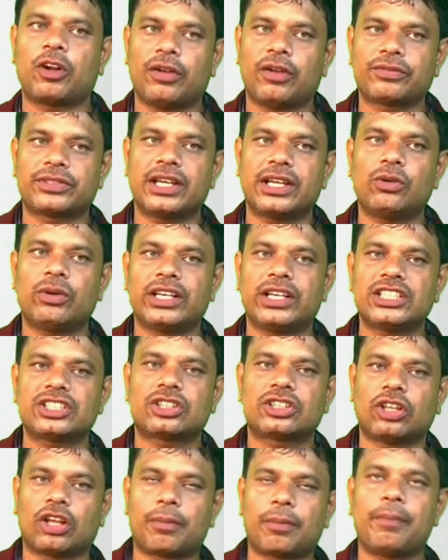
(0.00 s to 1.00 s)
comes out, what is
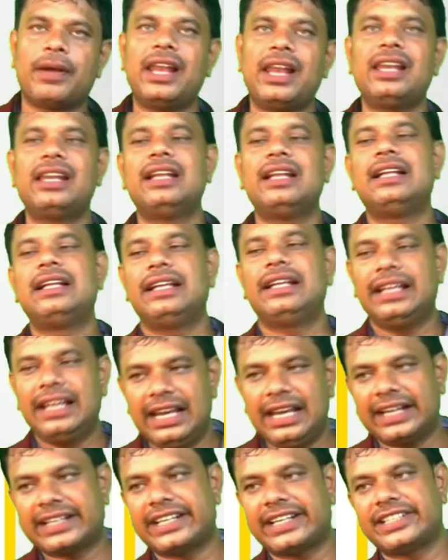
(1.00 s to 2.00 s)
thermal
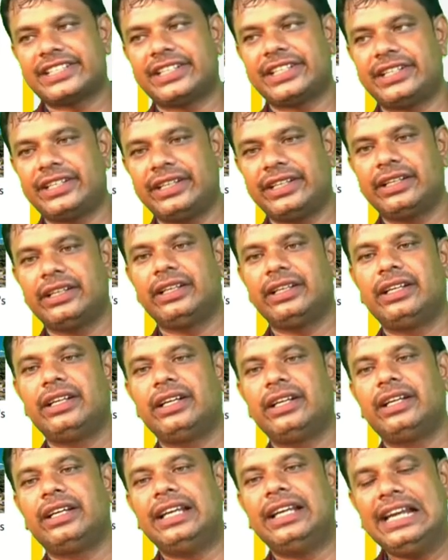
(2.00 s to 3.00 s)
electricity?
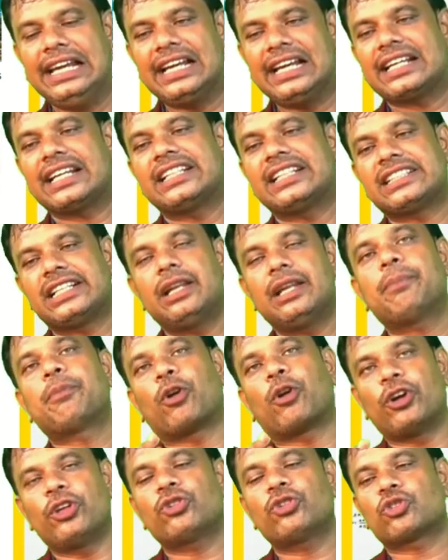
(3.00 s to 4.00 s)
Electricity
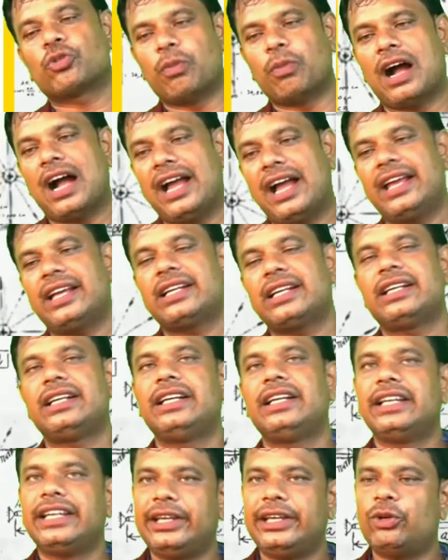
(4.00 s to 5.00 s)
produced by
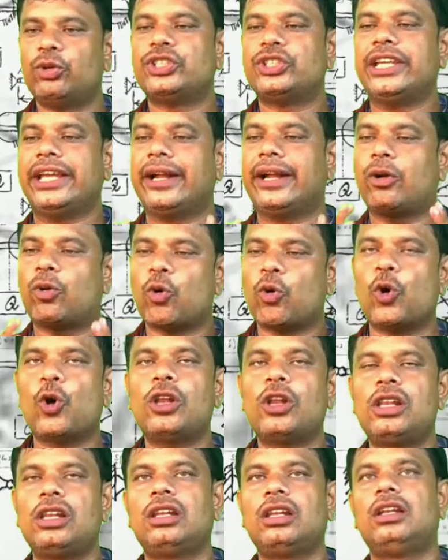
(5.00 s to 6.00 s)
using
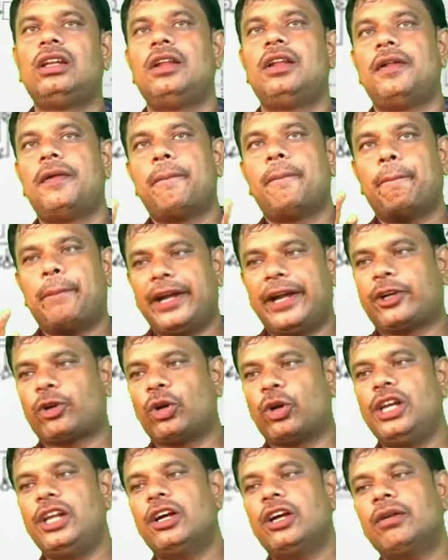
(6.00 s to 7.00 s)
coal,
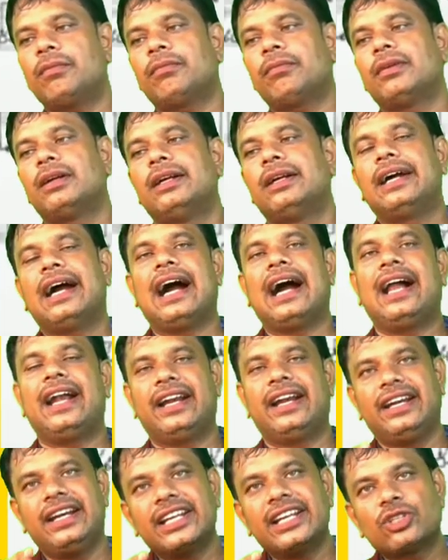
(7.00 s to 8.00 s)
petroleum
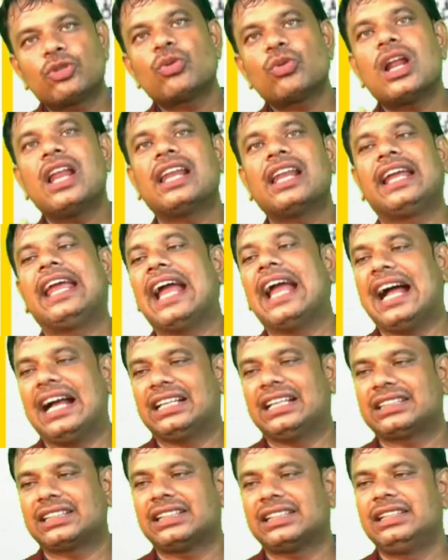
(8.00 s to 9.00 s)
and natural
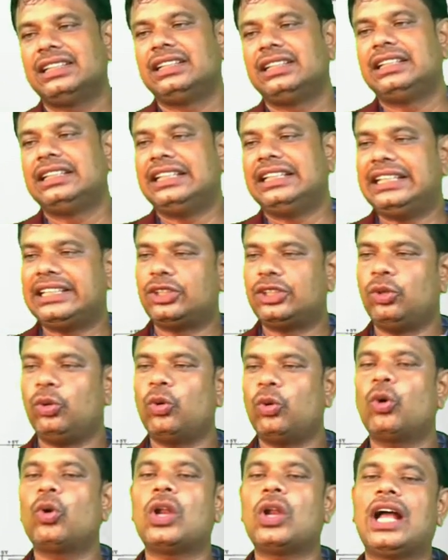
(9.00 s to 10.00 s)
gas is
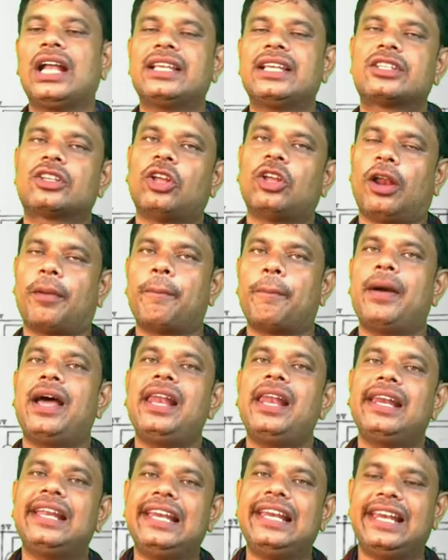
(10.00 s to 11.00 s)
known as
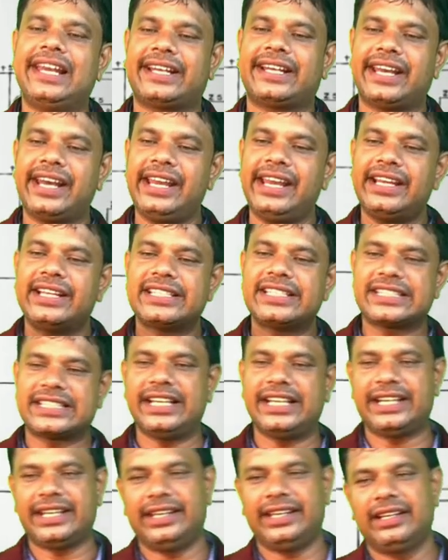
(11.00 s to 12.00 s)
thermal
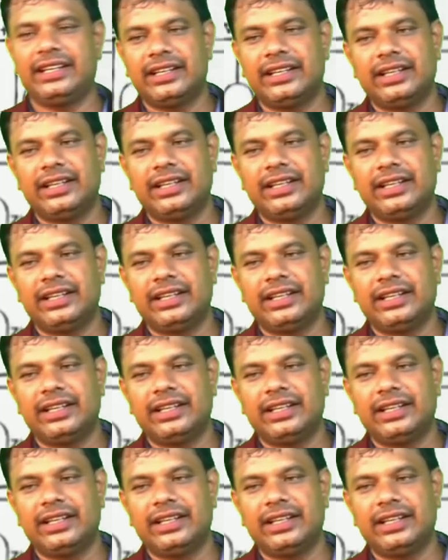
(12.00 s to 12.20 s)
electricity.